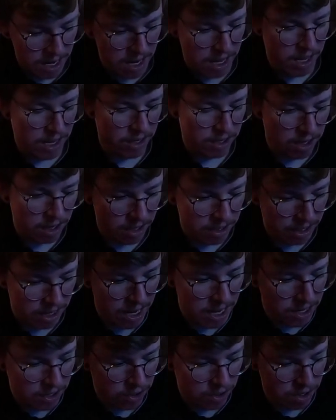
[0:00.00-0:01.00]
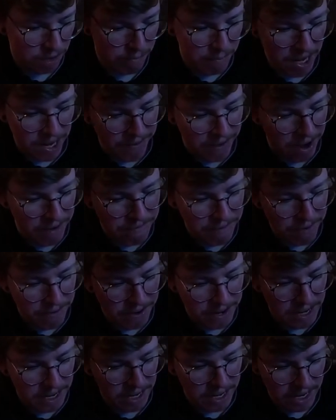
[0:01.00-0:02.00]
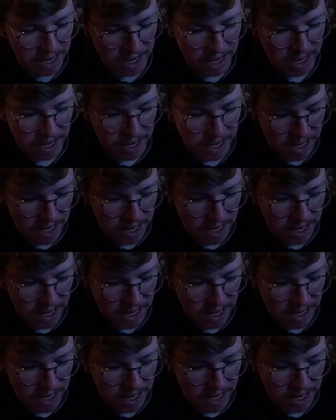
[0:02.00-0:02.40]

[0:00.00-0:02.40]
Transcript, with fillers: And there's, like I say, there's just a bit of everything in here.